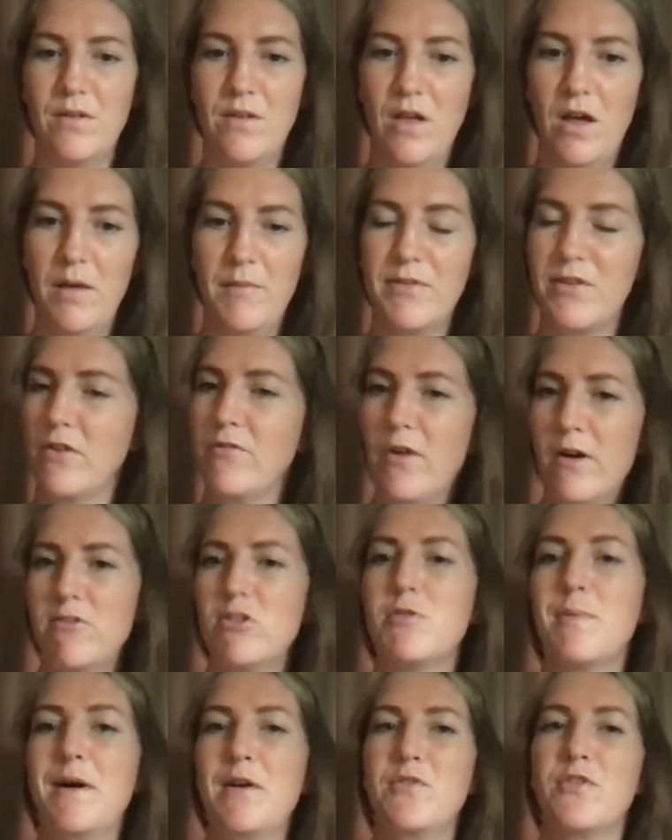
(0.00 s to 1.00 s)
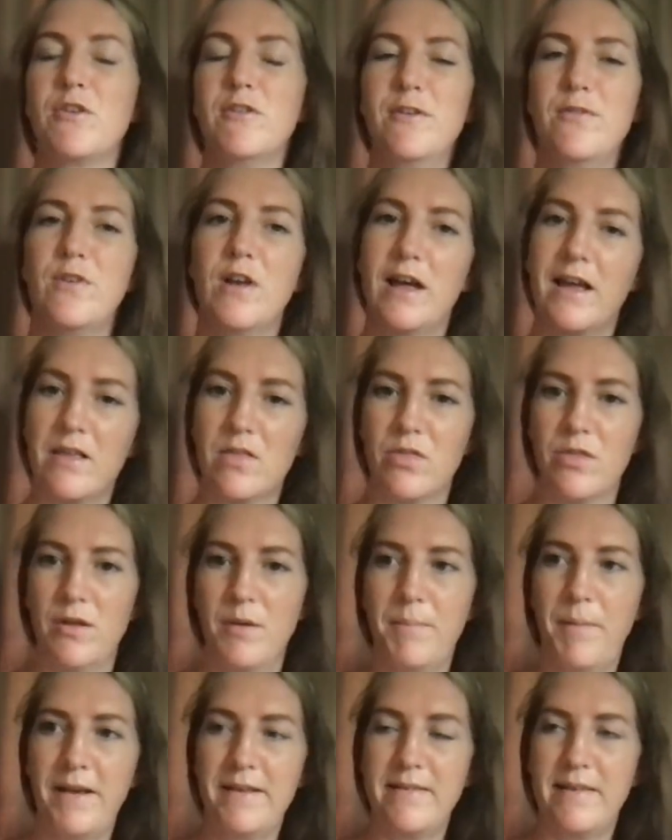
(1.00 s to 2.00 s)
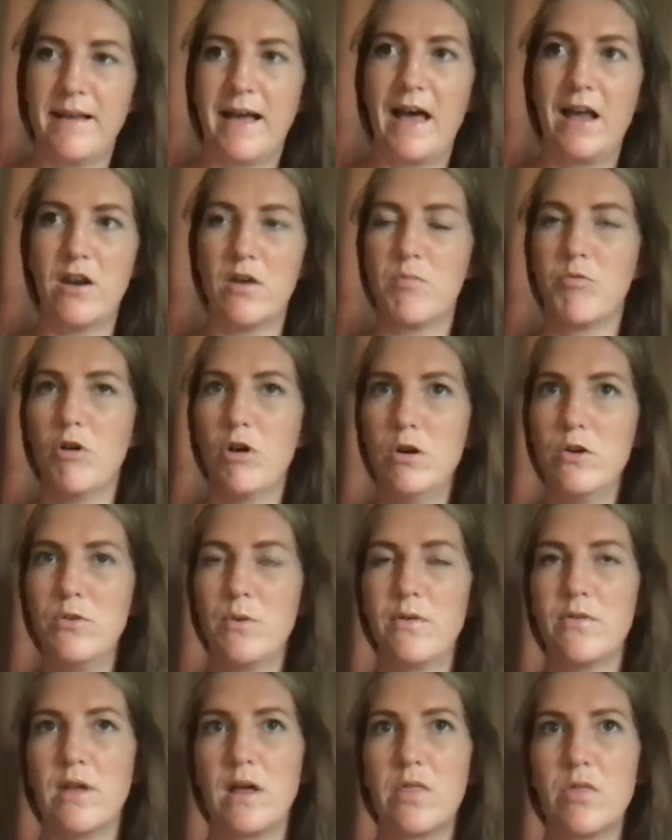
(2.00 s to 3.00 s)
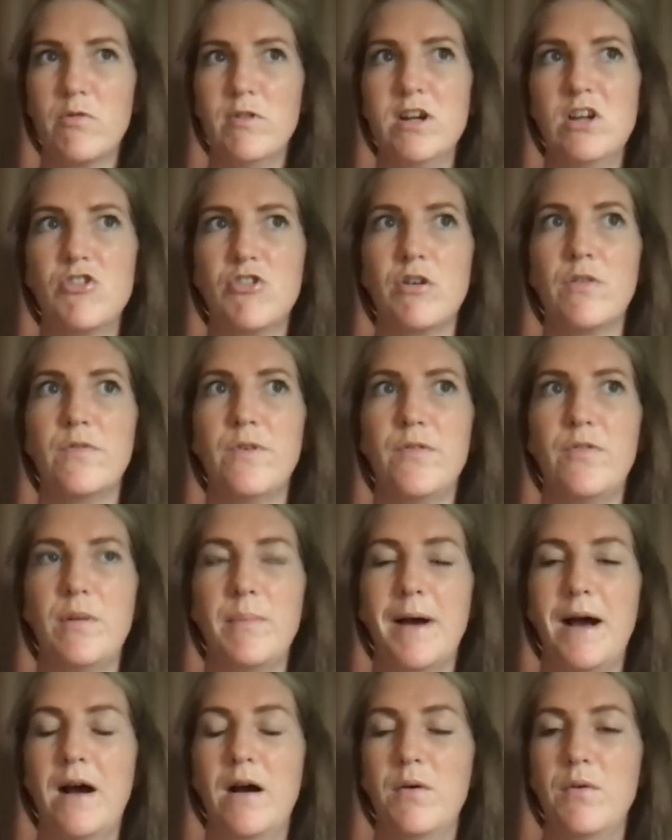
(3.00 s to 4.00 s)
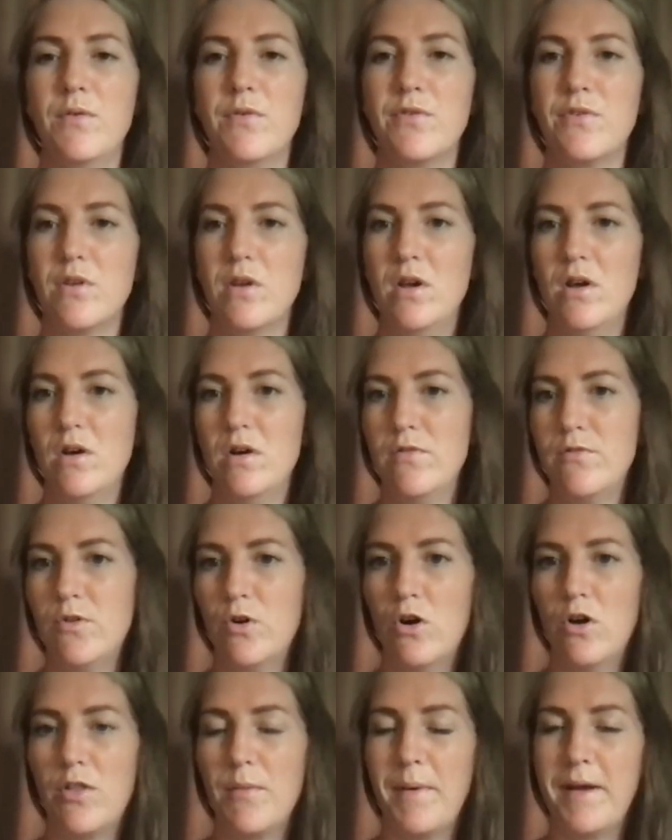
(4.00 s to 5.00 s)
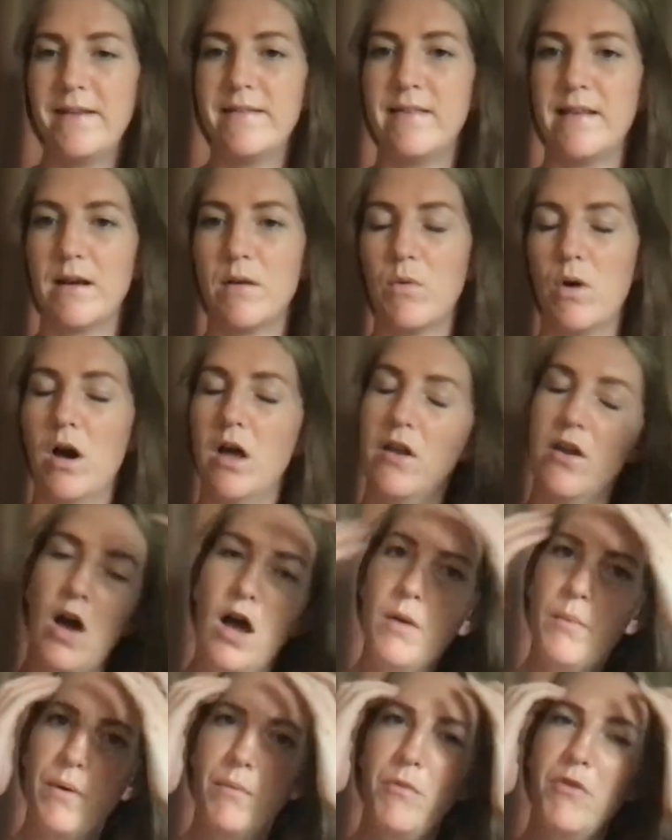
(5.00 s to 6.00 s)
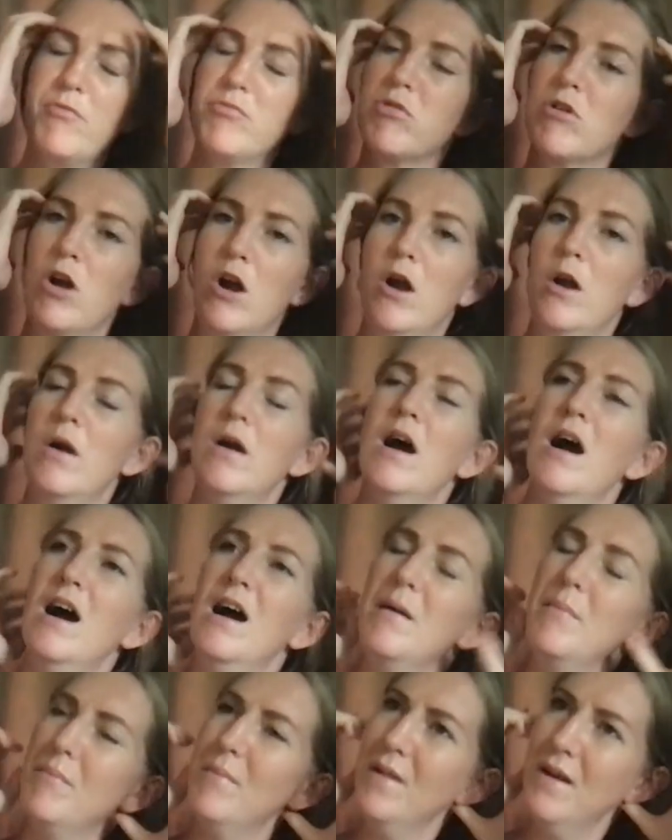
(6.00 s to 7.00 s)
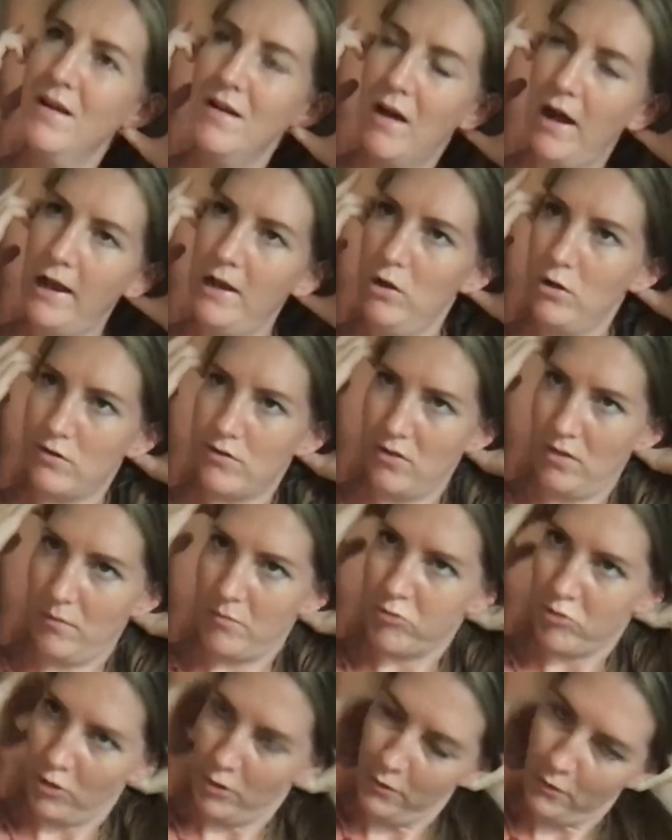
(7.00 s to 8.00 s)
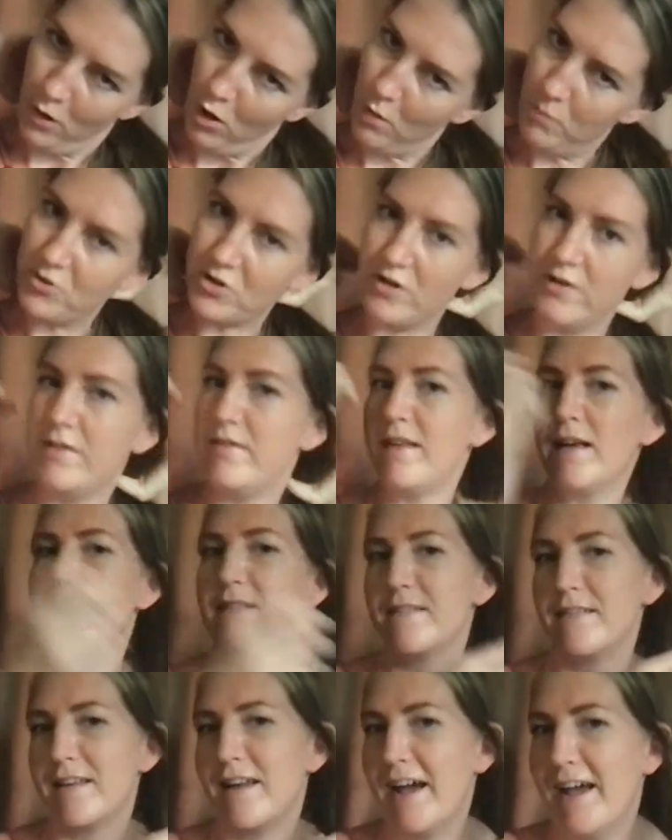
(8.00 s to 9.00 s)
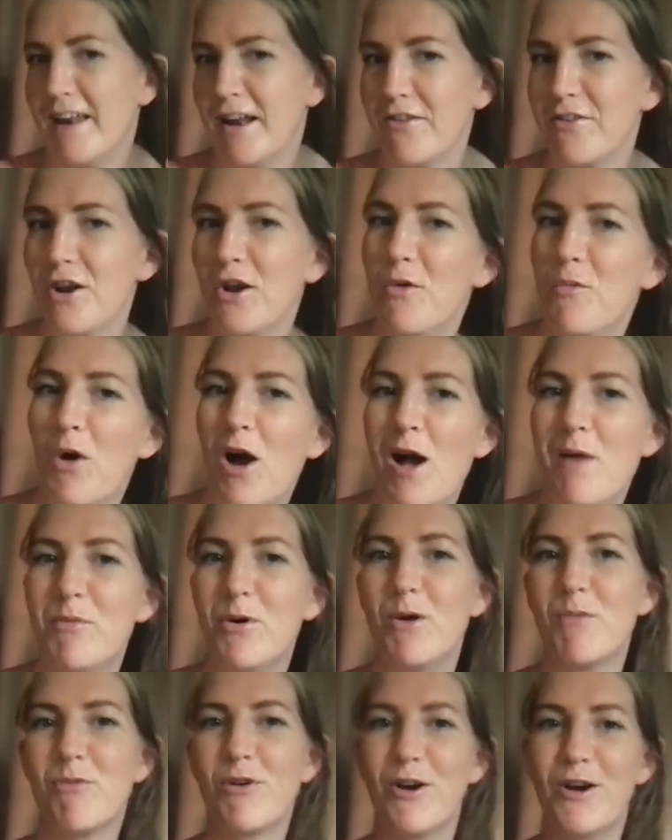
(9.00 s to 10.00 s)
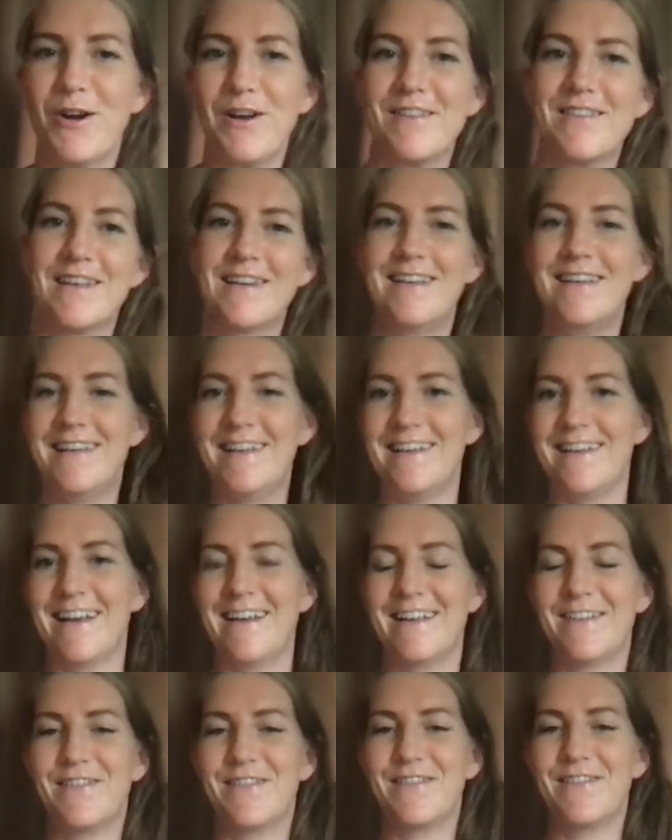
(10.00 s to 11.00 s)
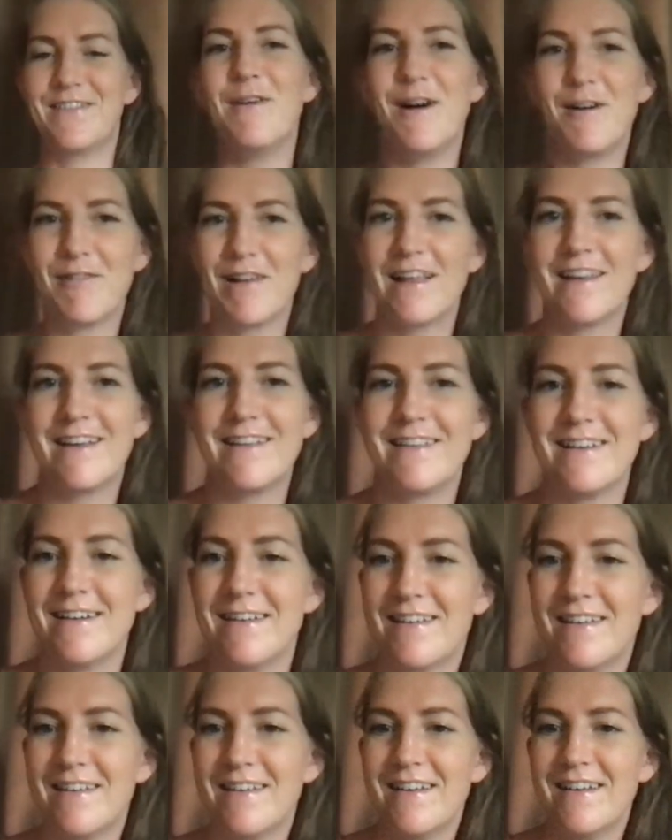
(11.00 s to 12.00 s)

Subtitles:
it's like £500, sorry, for like the basic and pro. So it's like £350 for the basic one. I went with pro. I looked at the pro options yesterday and I don't know why I bought pro because I didn't need any of it, but I'm glad I did.